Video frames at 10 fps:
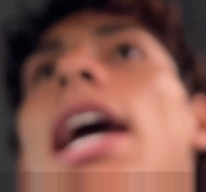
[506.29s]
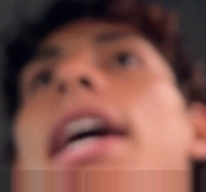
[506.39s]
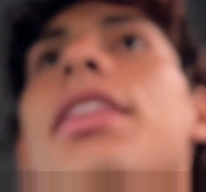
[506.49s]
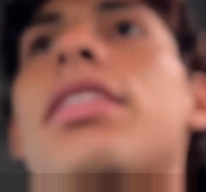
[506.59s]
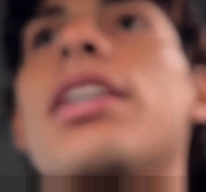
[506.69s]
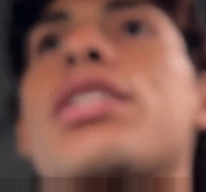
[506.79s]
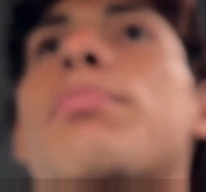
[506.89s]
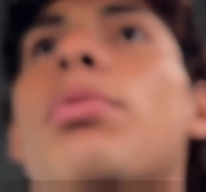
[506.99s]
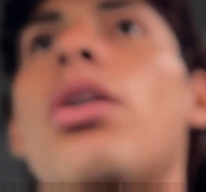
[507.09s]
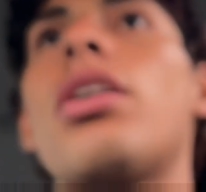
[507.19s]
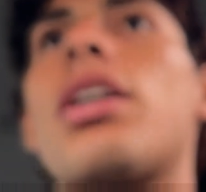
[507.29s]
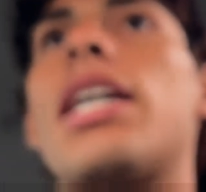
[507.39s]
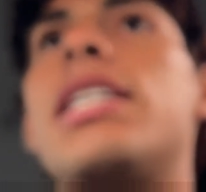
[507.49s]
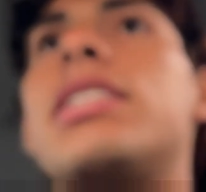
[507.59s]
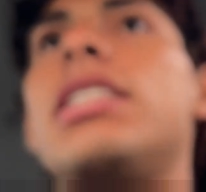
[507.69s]
And this book
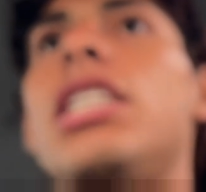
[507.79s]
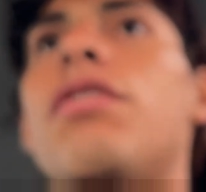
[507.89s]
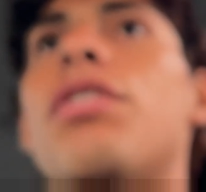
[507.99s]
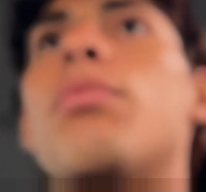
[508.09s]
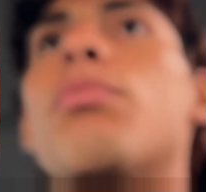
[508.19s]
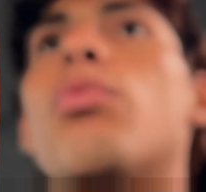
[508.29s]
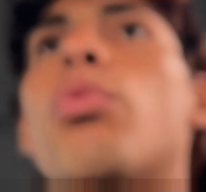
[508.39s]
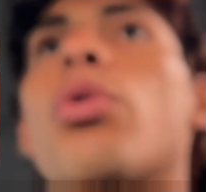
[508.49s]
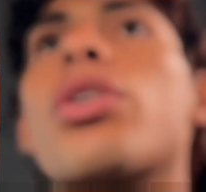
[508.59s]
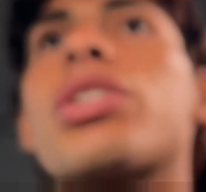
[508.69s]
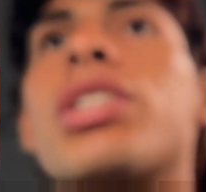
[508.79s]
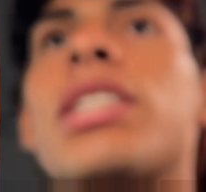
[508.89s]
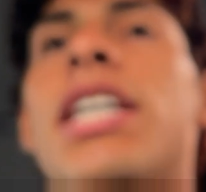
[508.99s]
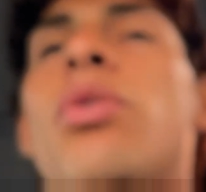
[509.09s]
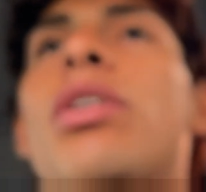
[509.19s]
is even worse
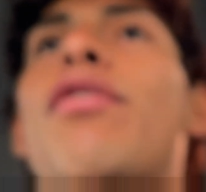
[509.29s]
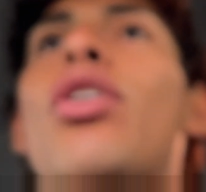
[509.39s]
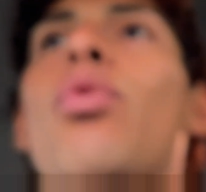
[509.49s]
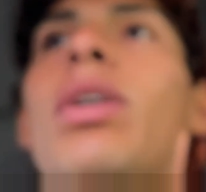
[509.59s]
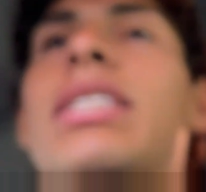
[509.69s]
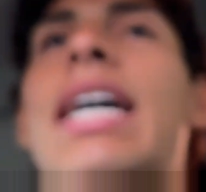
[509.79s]
because I don't even know what's